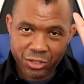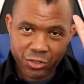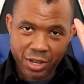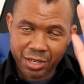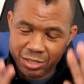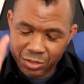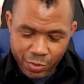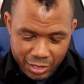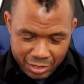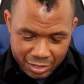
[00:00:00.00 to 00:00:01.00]
Your strengths,
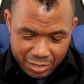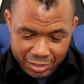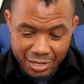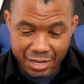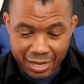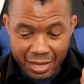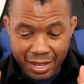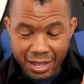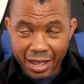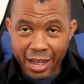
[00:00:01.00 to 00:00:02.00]
weaknesses,
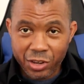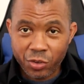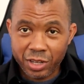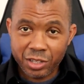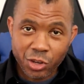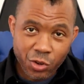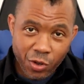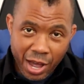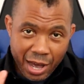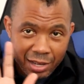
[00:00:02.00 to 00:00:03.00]
and you can you
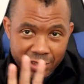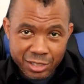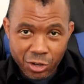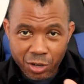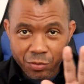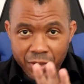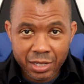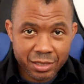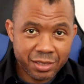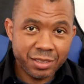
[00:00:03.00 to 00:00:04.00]
know how to
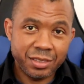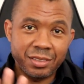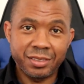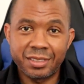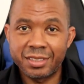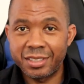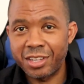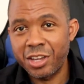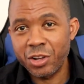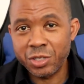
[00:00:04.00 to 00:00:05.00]
circumvent,
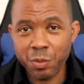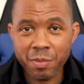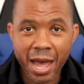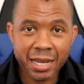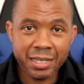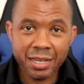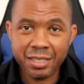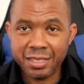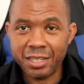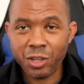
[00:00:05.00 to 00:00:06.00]
you know, some bad
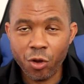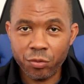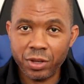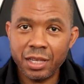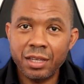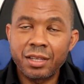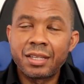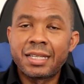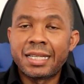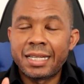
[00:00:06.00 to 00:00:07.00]
tendencies. Hopefully,
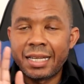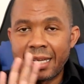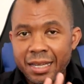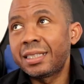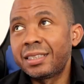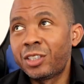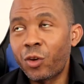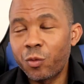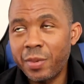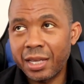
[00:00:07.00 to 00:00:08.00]

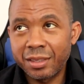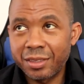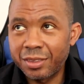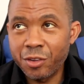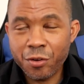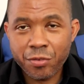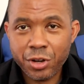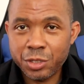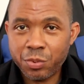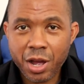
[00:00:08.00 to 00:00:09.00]
don't make your
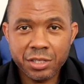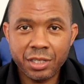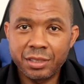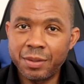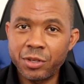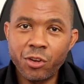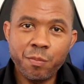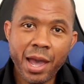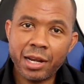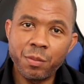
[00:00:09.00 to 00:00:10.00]
first project and
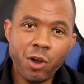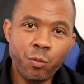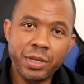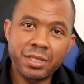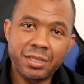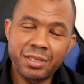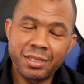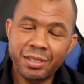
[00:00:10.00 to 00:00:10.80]
your magnum opus.